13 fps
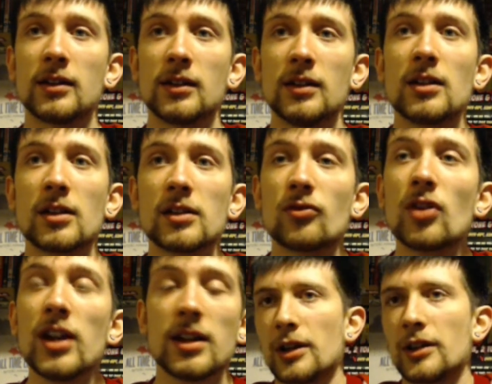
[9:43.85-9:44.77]
you know, it's
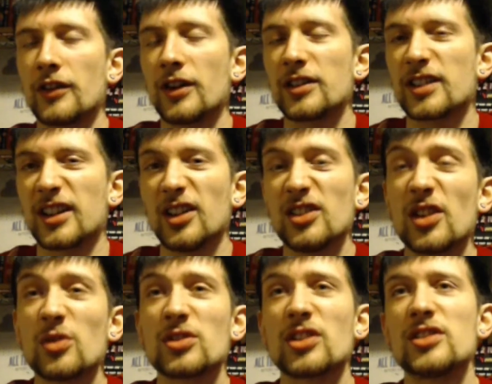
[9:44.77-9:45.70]
free. As far as
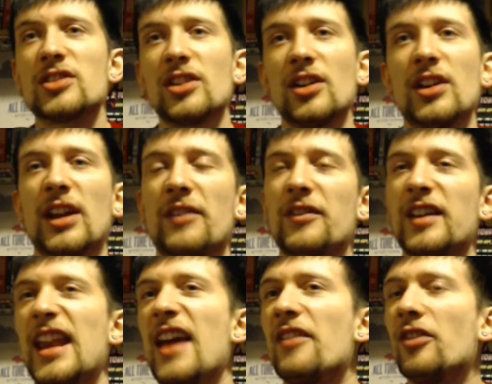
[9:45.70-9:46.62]
Killzone's concerned, I've
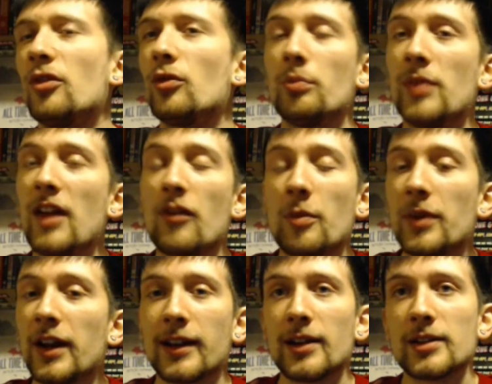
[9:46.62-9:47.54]
never
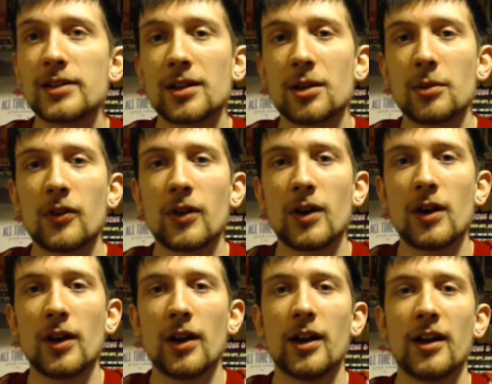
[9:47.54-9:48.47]
played a Killzone before.
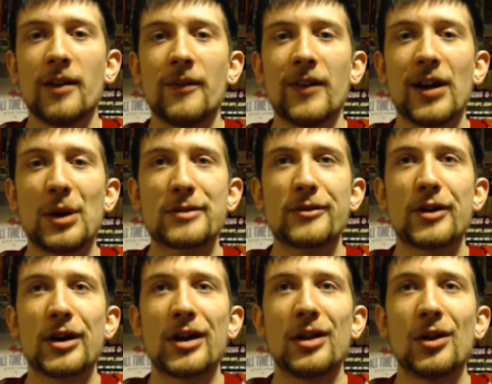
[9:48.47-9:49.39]
I always
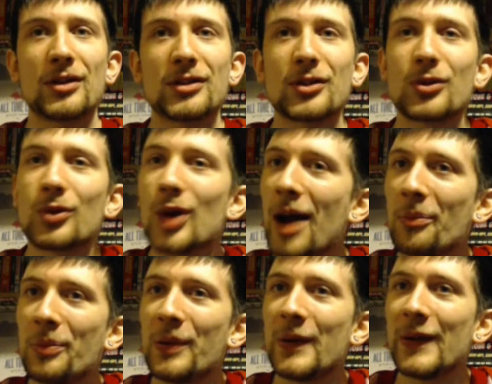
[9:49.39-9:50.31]
thought it looked
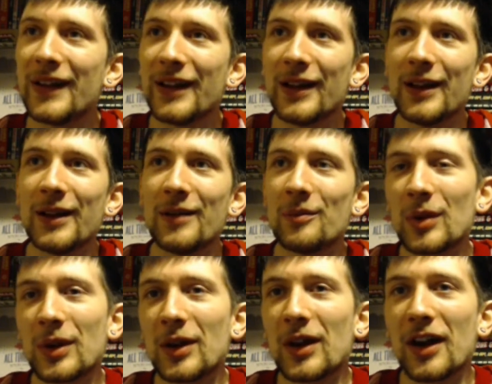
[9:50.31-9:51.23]
crap.
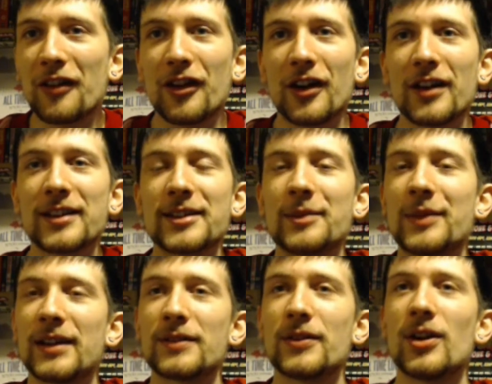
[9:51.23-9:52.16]
But, you know, I thought it's a
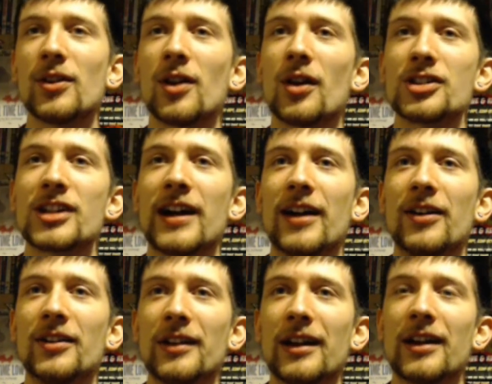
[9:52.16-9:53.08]
PS4 launch
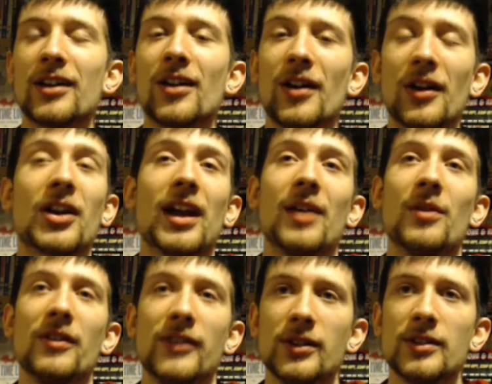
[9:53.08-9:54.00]
title. It got okay
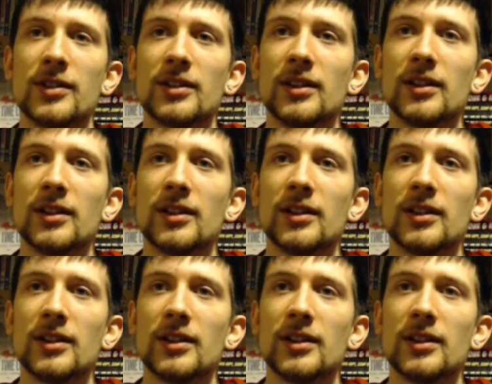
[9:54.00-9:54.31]
reviews.